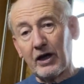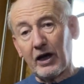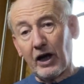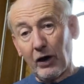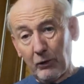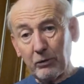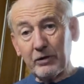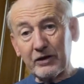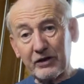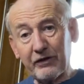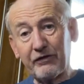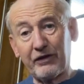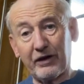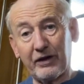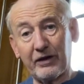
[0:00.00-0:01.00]
only to
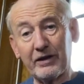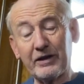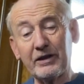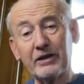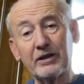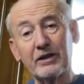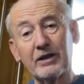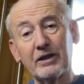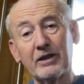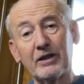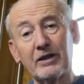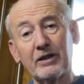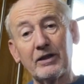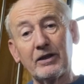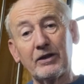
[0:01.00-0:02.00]
find
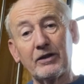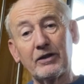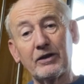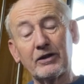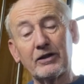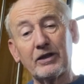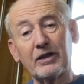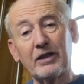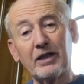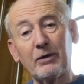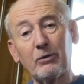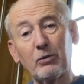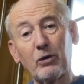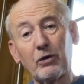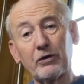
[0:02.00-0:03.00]
that
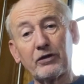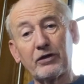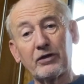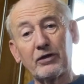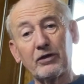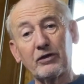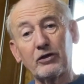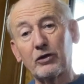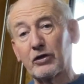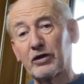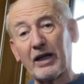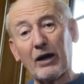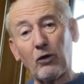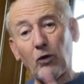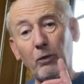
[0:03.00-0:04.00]
it was just
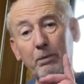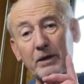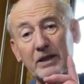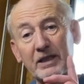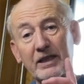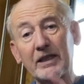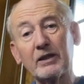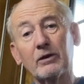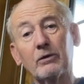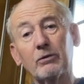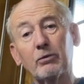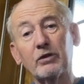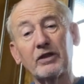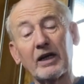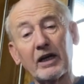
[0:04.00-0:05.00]
that upper seal,
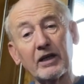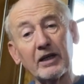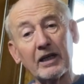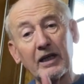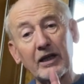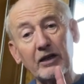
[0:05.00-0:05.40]
which I can